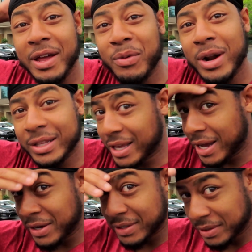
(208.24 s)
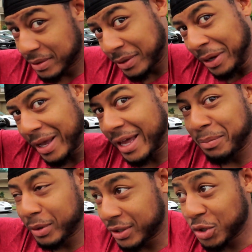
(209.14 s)
I had to run out the house. You know, I had
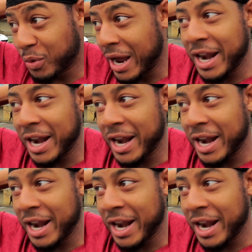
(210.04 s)
to put the do rag.